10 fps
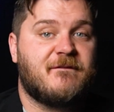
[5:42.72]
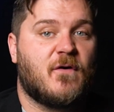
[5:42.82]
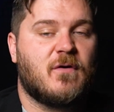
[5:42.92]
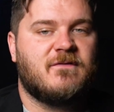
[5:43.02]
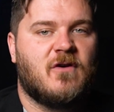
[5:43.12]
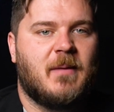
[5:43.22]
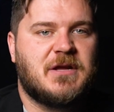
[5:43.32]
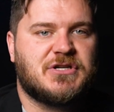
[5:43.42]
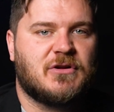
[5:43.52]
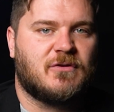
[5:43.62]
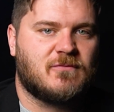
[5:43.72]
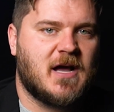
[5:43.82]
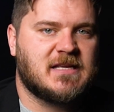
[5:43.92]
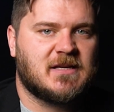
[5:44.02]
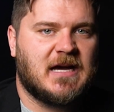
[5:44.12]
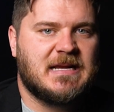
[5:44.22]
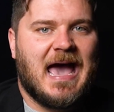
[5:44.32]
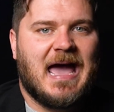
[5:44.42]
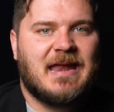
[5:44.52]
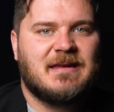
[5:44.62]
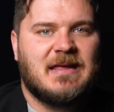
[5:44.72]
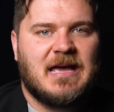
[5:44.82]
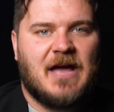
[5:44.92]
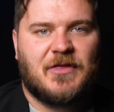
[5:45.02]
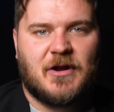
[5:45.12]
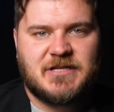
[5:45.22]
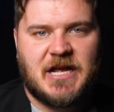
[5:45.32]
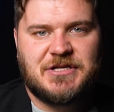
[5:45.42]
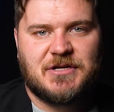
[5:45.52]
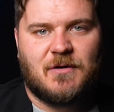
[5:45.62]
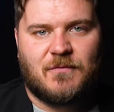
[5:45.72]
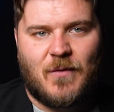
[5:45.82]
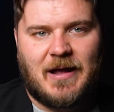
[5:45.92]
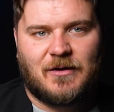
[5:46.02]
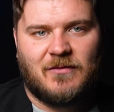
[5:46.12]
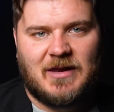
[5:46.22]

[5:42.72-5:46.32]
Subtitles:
a foreign formation on the right side and a denotation of rank on the